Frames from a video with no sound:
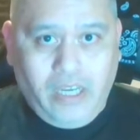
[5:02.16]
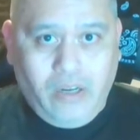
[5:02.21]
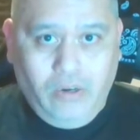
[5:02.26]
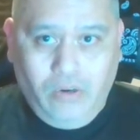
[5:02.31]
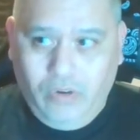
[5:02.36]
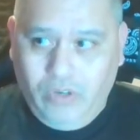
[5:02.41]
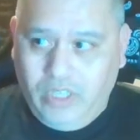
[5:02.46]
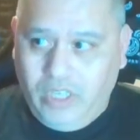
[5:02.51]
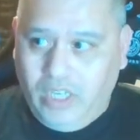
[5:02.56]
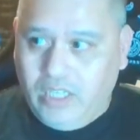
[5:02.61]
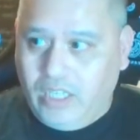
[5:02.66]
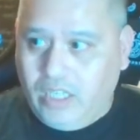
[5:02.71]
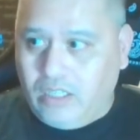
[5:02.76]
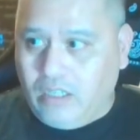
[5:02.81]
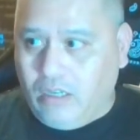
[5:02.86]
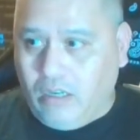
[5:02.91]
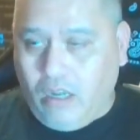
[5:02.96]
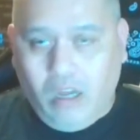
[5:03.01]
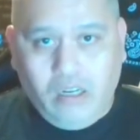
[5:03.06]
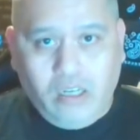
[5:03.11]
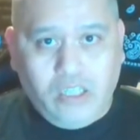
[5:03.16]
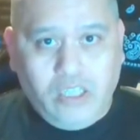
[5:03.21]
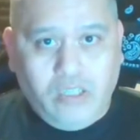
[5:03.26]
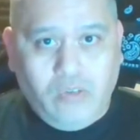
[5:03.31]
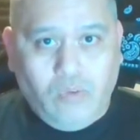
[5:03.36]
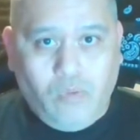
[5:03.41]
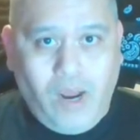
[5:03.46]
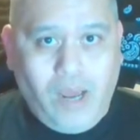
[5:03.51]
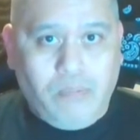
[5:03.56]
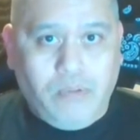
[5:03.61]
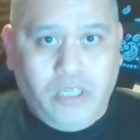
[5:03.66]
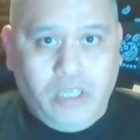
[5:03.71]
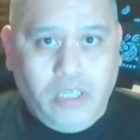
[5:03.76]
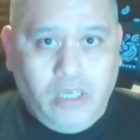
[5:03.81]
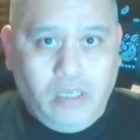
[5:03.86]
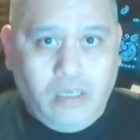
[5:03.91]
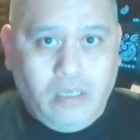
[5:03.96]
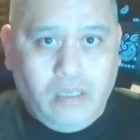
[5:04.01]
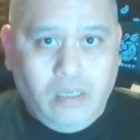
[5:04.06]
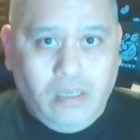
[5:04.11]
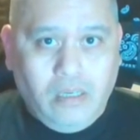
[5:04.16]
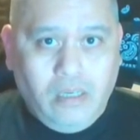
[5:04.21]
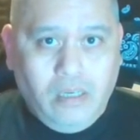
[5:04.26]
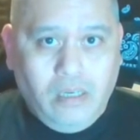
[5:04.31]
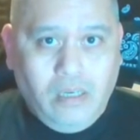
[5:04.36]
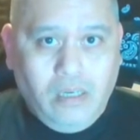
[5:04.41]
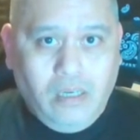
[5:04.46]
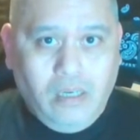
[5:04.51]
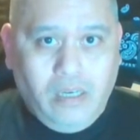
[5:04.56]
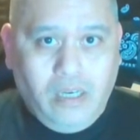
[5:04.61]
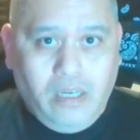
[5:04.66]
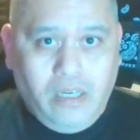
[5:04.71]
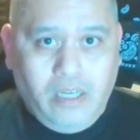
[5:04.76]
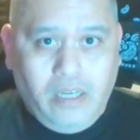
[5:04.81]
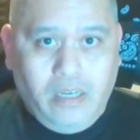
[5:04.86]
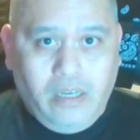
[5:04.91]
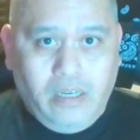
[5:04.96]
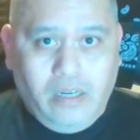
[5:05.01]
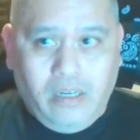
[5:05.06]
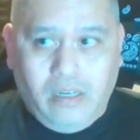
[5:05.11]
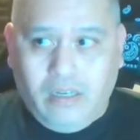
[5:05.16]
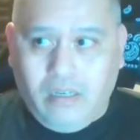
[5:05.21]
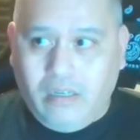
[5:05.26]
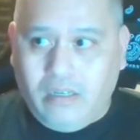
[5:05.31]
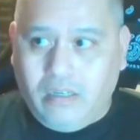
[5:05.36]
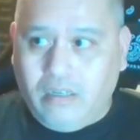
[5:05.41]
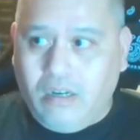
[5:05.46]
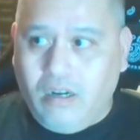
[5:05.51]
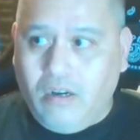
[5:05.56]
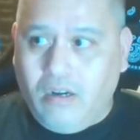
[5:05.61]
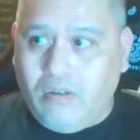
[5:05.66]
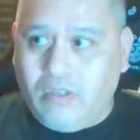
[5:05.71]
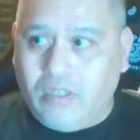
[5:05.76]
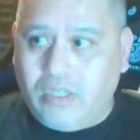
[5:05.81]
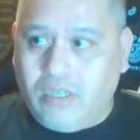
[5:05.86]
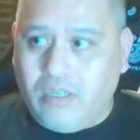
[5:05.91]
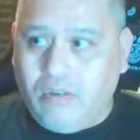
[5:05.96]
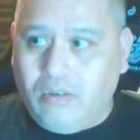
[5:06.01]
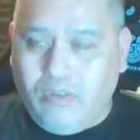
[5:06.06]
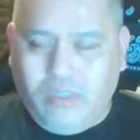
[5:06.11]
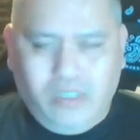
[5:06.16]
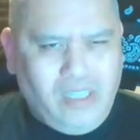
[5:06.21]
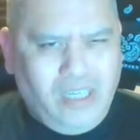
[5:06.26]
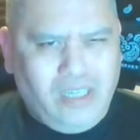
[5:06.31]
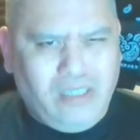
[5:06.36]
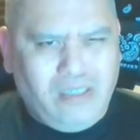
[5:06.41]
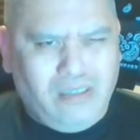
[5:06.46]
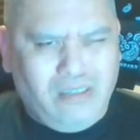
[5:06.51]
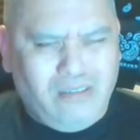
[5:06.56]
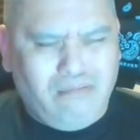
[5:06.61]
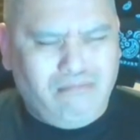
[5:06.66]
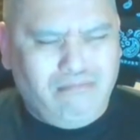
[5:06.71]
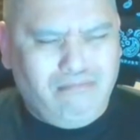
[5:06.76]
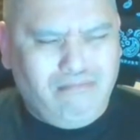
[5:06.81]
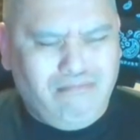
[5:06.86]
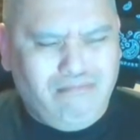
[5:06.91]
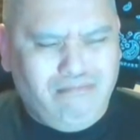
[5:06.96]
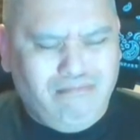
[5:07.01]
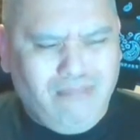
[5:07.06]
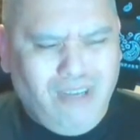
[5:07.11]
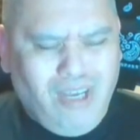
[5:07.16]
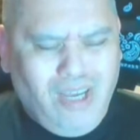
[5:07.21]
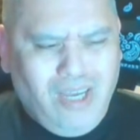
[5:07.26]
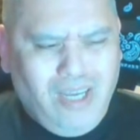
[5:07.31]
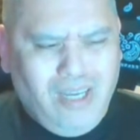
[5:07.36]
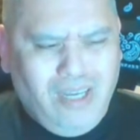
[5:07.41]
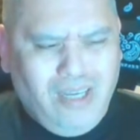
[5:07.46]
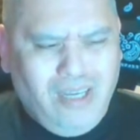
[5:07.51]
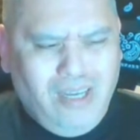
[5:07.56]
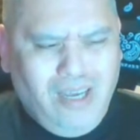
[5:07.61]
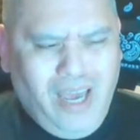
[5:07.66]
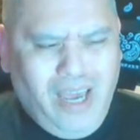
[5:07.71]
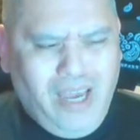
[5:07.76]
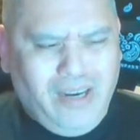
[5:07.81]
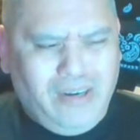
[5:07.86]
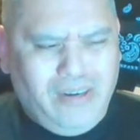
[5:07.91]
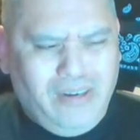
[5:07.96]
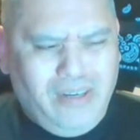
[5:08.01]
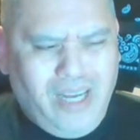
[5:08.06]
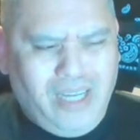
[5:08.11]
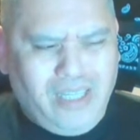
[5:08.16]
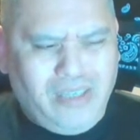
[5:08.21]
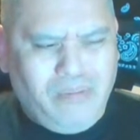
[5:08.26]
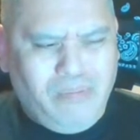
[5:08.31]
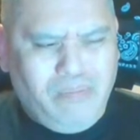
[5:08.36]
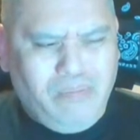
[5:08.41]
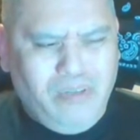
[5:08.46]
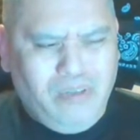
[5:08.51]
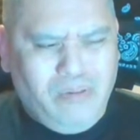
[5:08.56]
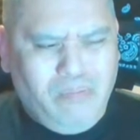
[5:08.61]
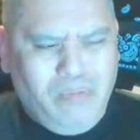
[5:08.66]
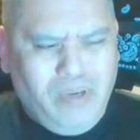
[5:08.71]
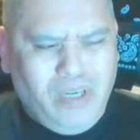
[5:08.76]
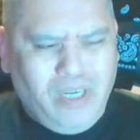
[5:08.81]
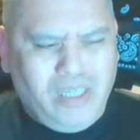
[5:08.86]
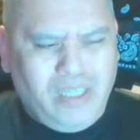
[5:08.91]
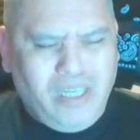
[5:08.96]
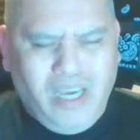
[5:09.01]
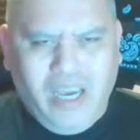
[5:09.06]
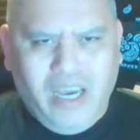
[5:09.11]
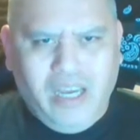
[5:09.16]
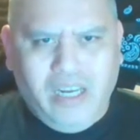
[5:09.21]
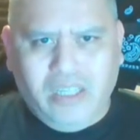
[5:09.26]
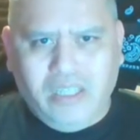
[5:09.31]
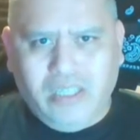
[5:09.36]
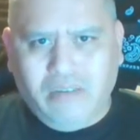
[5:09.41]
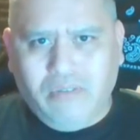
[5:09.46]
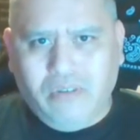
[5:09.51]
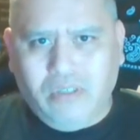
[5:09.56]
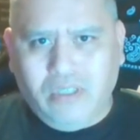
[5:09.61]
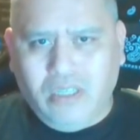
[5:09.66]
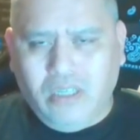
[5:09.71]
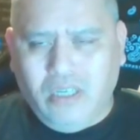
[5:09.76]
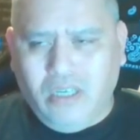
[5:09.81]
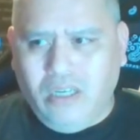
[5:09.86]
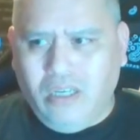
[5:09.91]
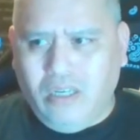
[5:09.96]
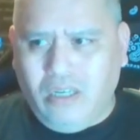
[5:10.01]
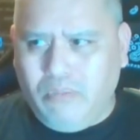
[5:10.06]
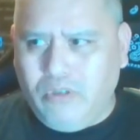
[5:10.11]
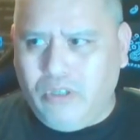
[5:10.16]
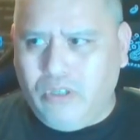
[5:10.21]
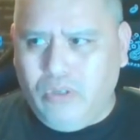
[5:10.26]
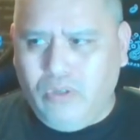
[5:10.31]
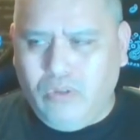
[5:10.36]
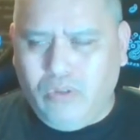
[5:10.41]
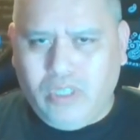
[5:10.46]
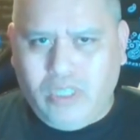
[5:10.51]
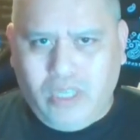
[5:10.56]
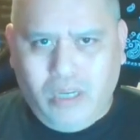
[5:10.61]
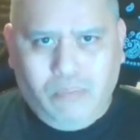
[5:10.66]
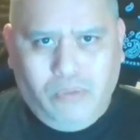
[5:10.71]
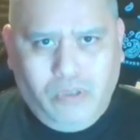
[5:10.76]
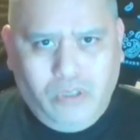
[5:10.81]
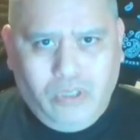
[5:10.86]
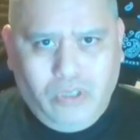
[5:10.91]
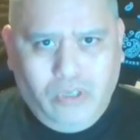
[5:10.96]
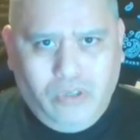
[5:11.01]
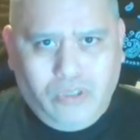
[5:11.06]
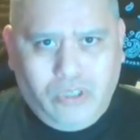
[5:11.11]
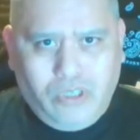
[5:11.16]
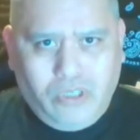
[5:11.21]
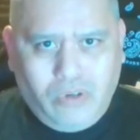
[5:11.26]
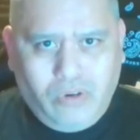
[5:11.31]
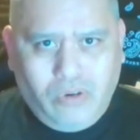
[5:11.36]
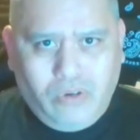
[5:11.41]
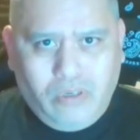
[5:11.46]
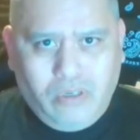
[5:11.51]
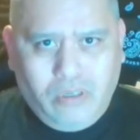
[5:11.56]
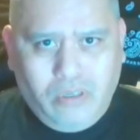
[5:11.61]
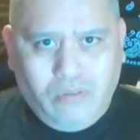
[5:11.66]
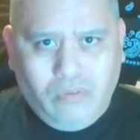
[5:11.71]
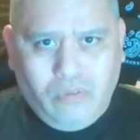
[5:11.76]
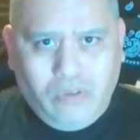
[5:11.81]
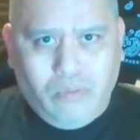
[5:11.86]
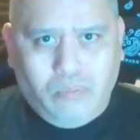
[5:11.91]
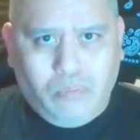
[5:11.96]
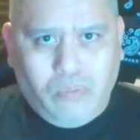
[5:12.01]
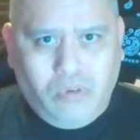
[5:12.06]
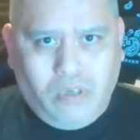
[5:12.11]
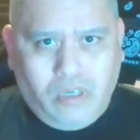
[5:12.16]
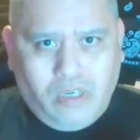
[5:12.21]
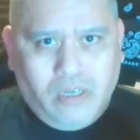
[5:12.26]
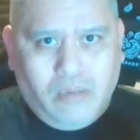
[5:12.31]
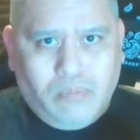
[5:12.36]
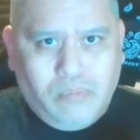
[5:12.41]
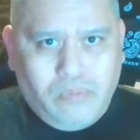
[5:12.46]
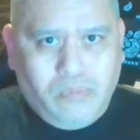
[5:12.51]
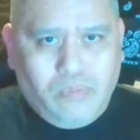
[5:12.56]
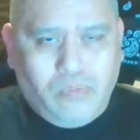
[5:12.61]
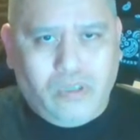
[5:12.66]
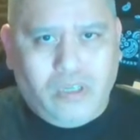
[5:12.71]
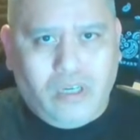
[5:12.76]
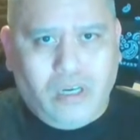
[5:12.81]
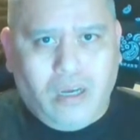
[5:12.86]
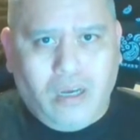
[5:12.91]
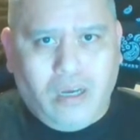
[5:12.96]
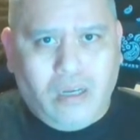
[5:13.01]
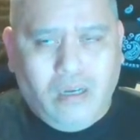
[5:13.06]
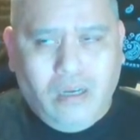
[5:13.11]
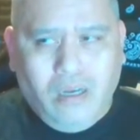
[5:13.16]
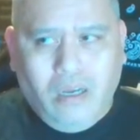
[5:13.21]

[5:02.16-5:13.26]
and Ortiz has the longest rap sheet, and then Hager has the biggest head he's ever seen. I mean, do you step into your shirt when you pull it up and put it on?